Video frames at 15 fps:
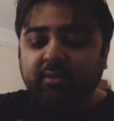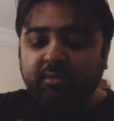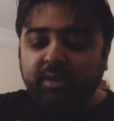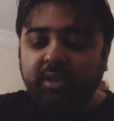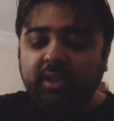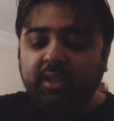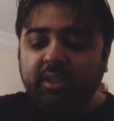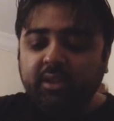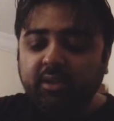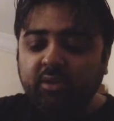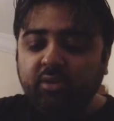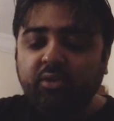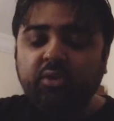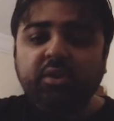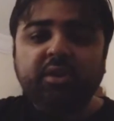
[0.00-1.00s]
really
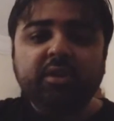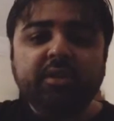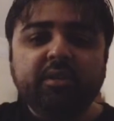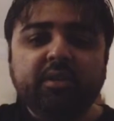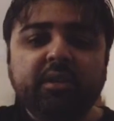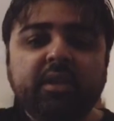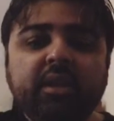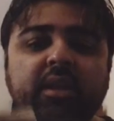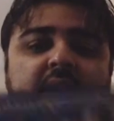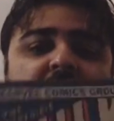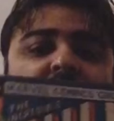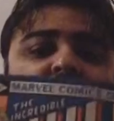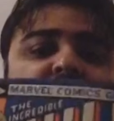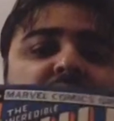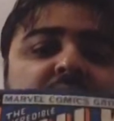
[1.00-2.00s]
good.
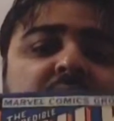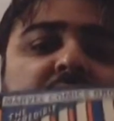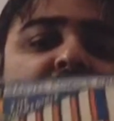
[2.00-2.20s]
So